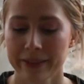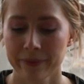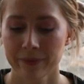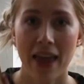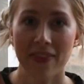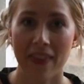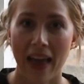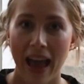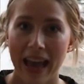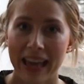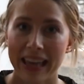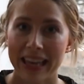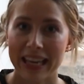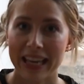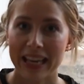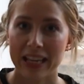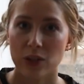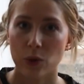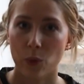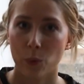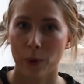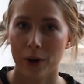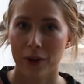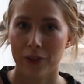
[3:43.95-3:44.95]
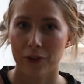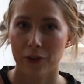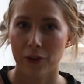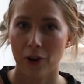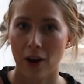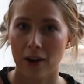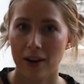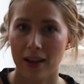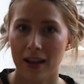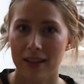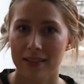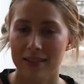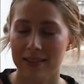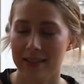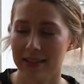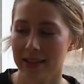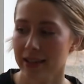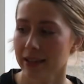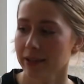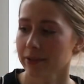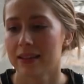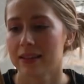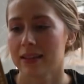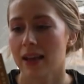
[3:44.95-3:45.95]
And that is Where the Crawdads
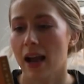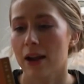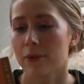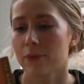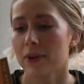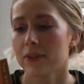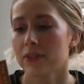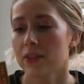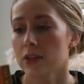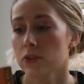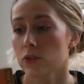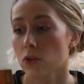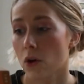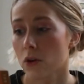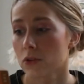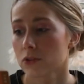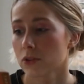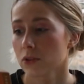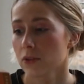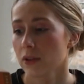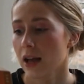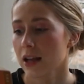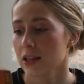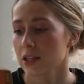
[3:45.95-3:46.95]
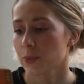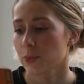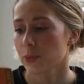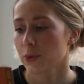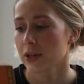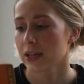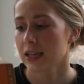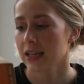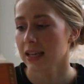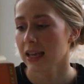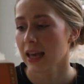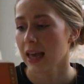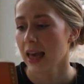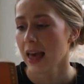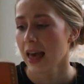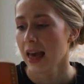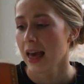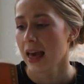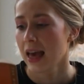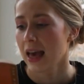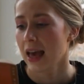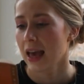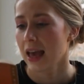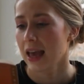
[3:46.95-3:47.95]
Sing. I read this also last spring,
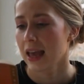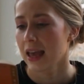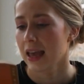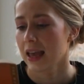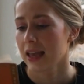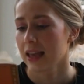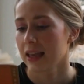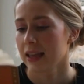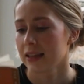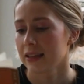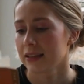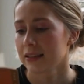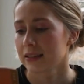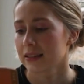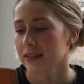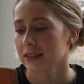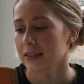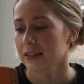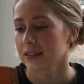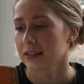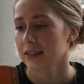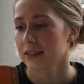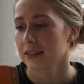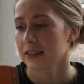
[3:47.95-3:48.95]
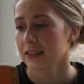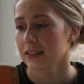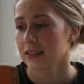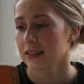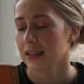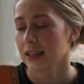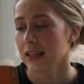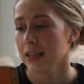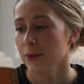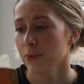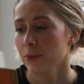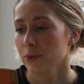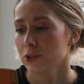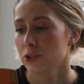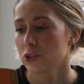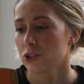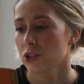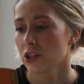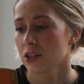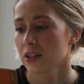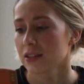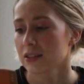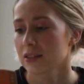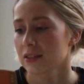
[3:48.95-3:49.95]
and it was
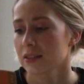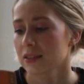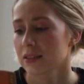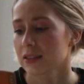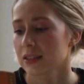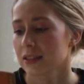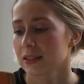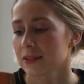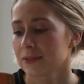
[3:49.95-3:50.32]
just,